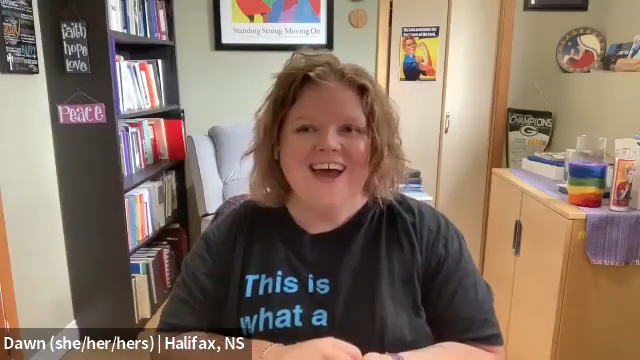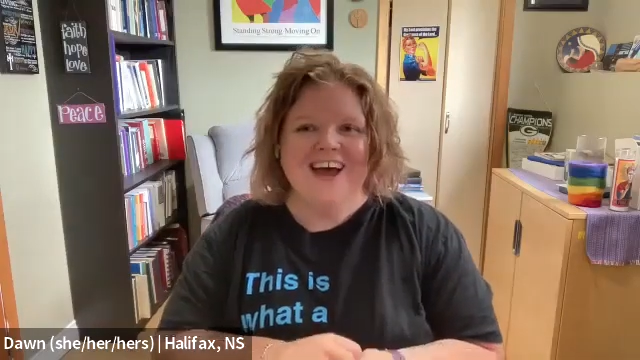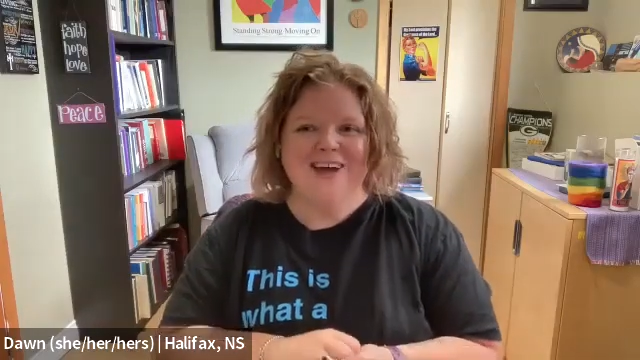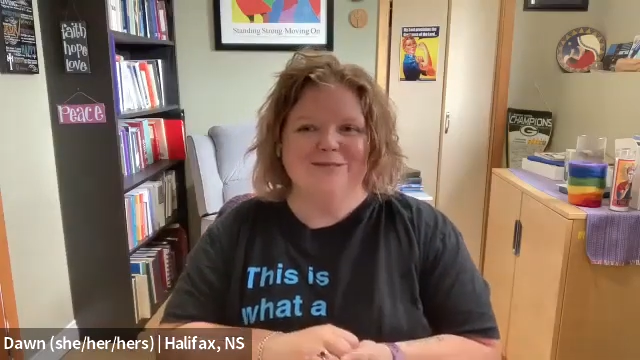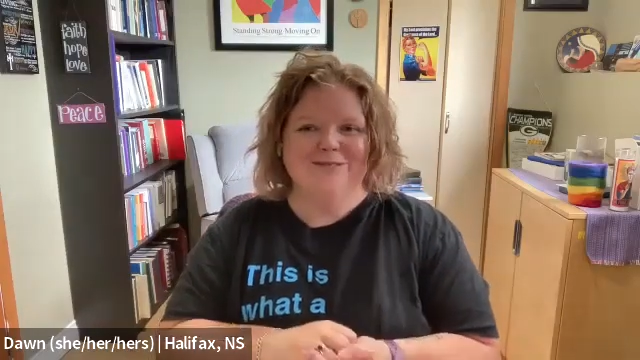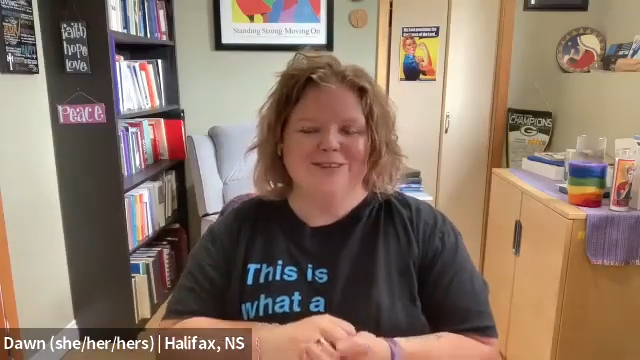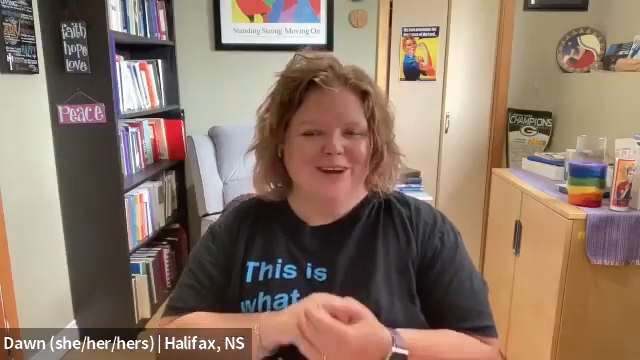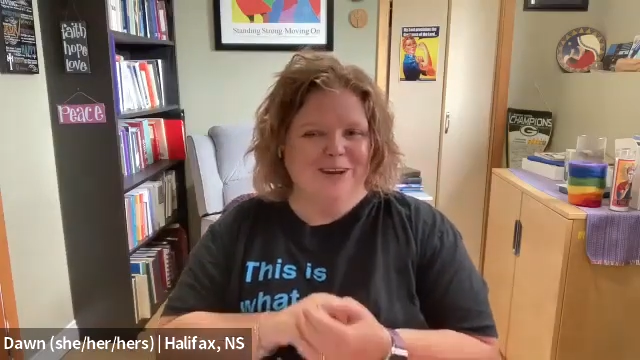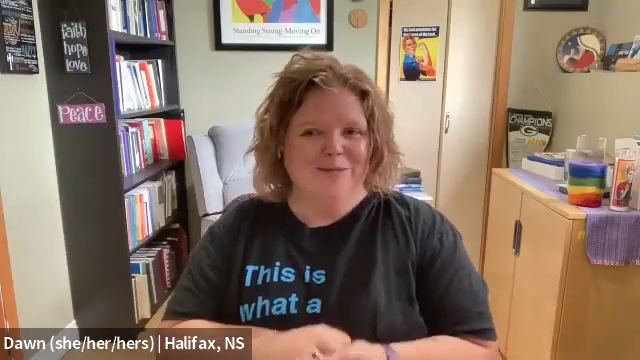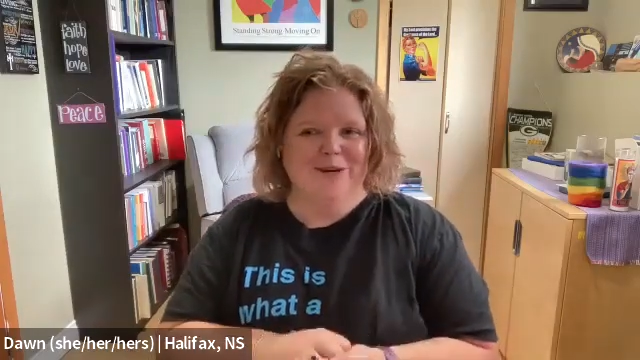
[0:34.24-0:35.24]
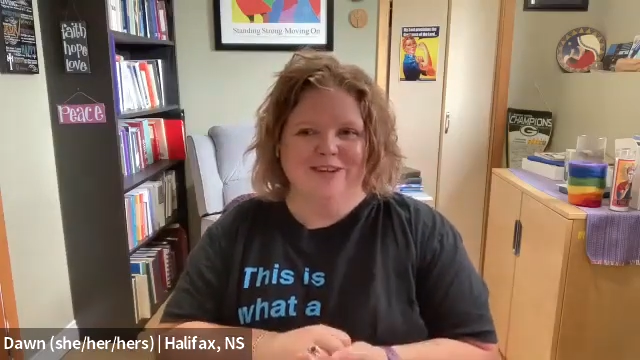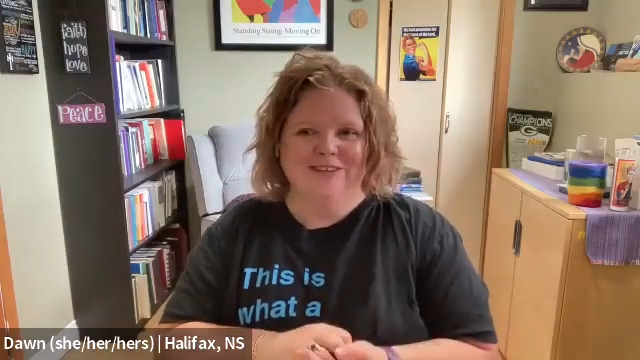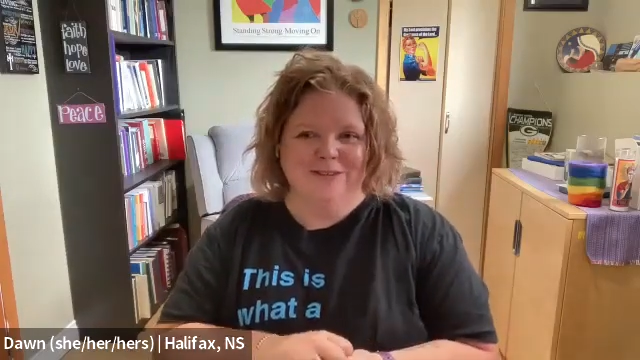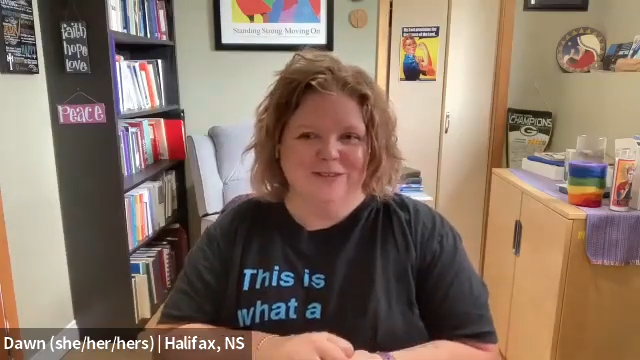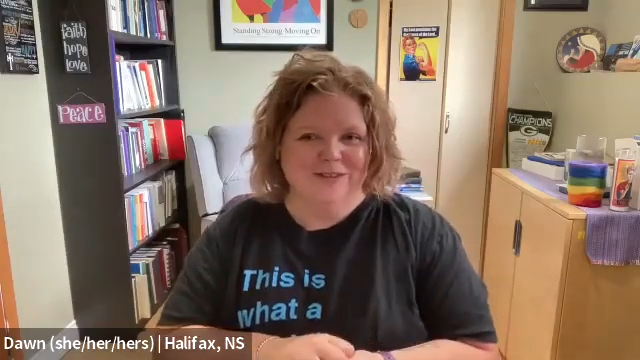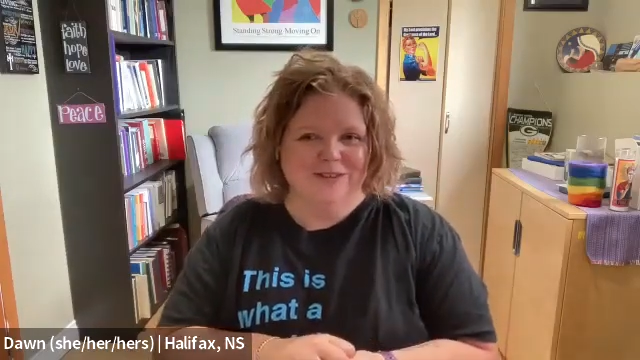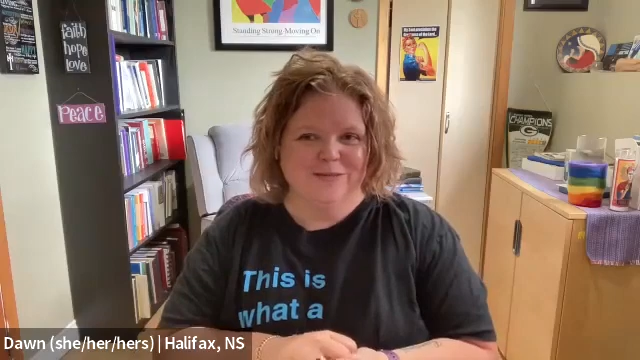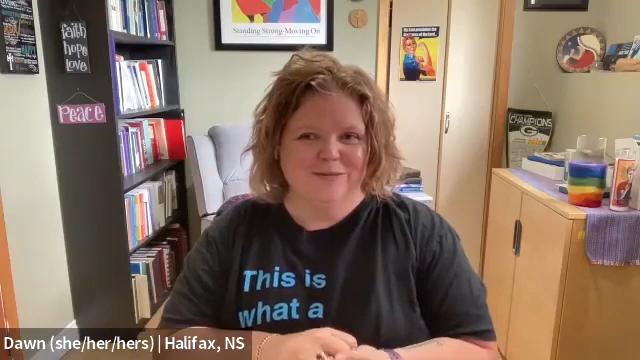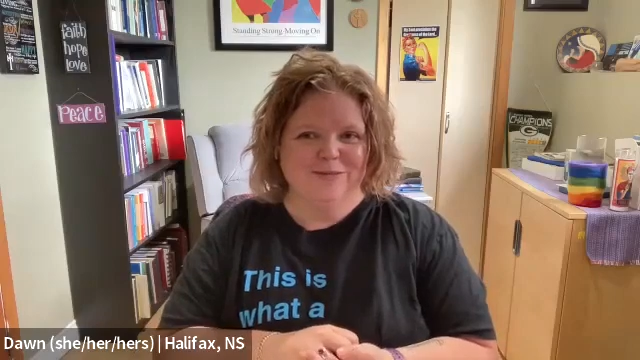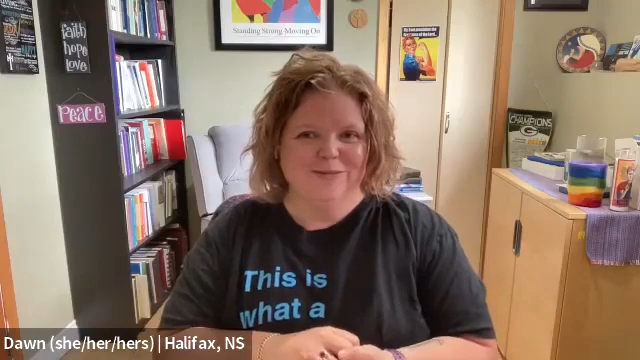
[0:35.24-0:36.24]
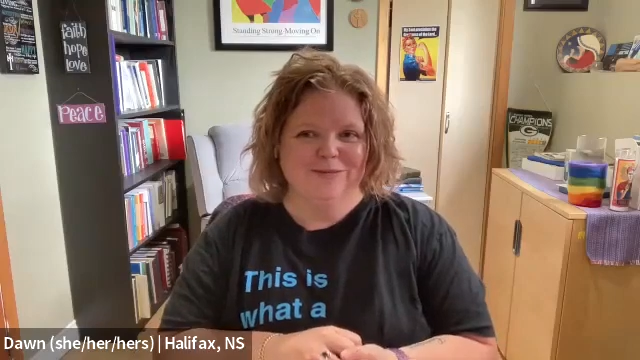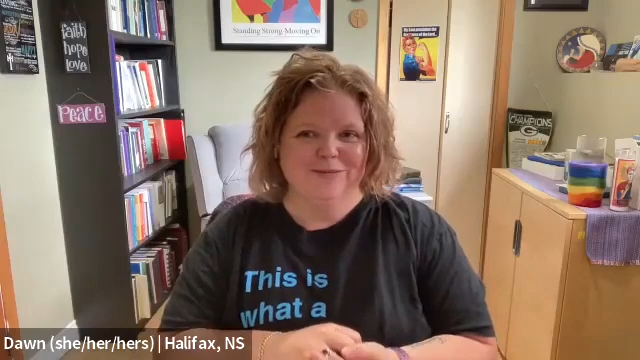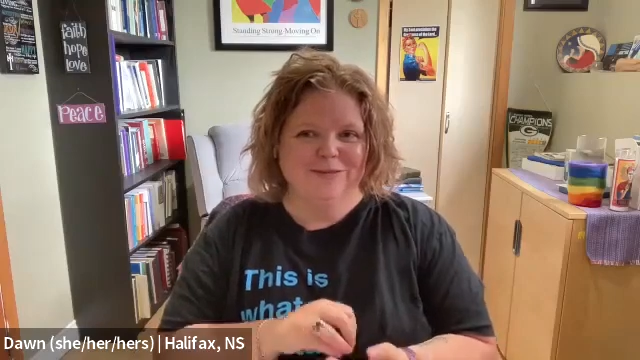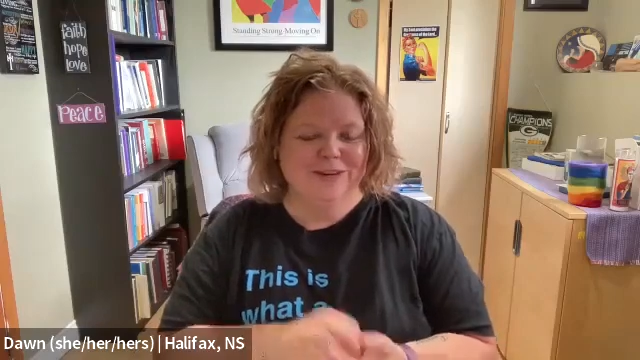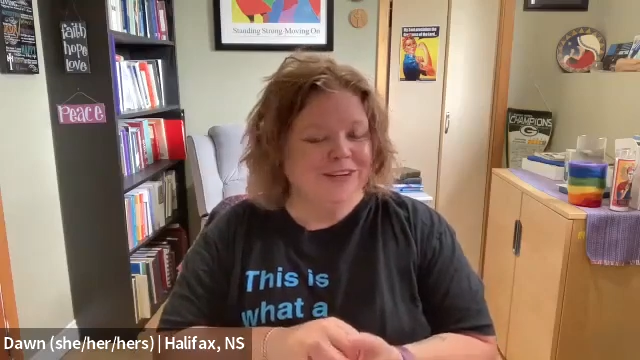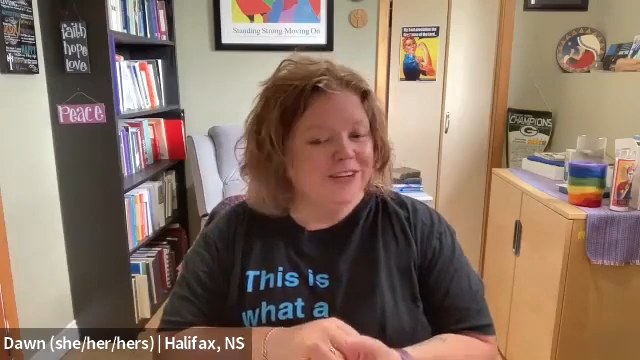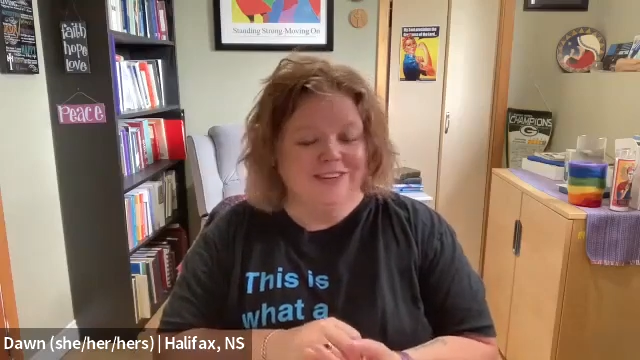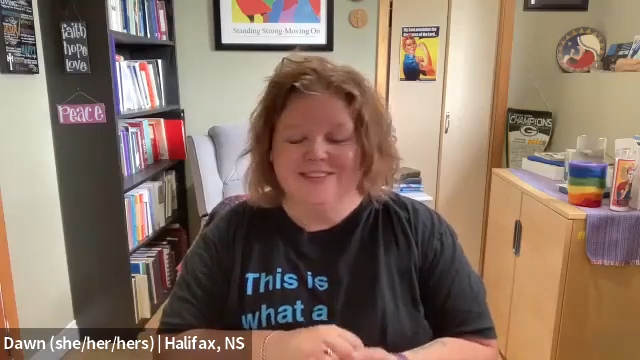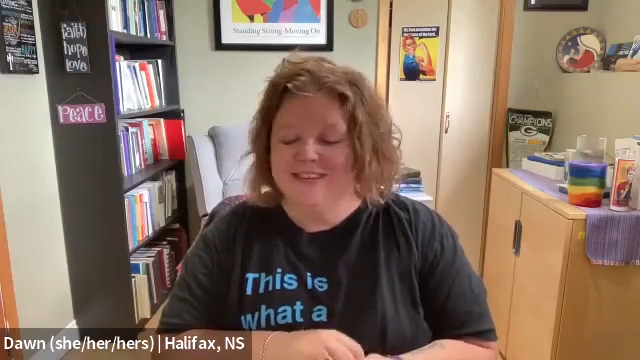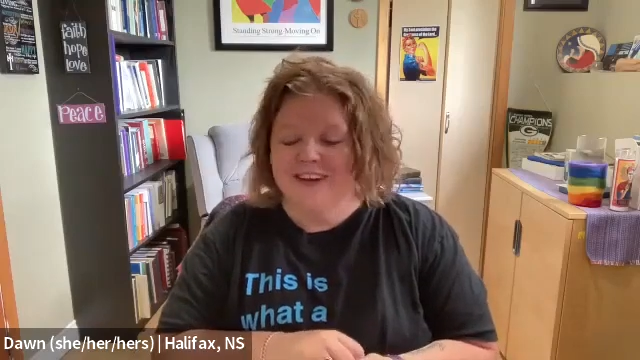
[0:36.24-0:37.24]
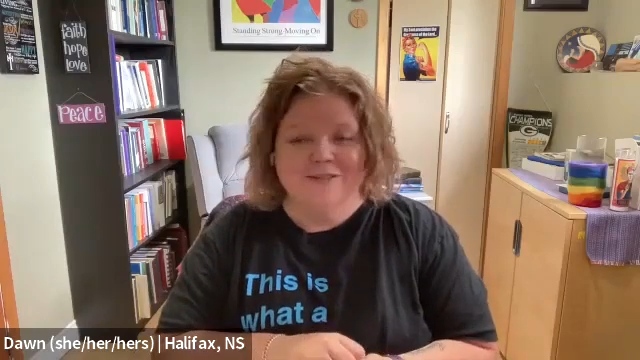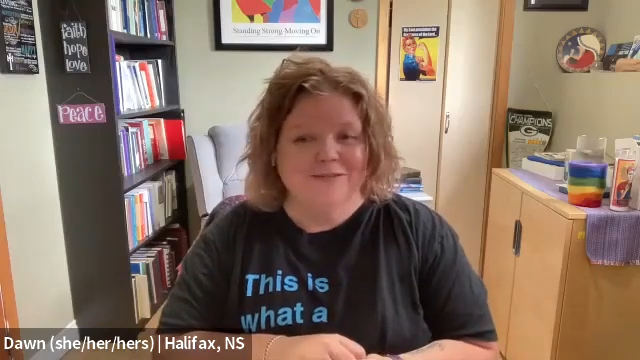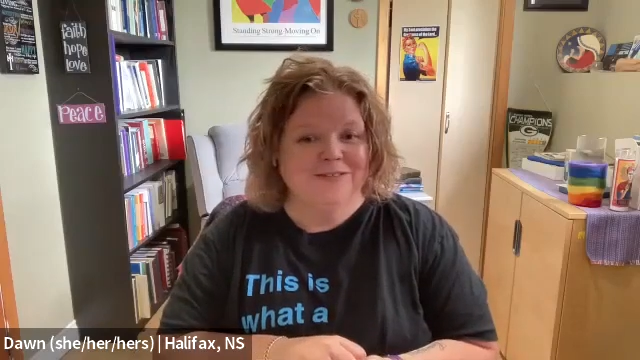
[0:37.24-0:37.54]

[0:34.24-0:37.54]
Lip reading: Dottie brought us through some really good stuff.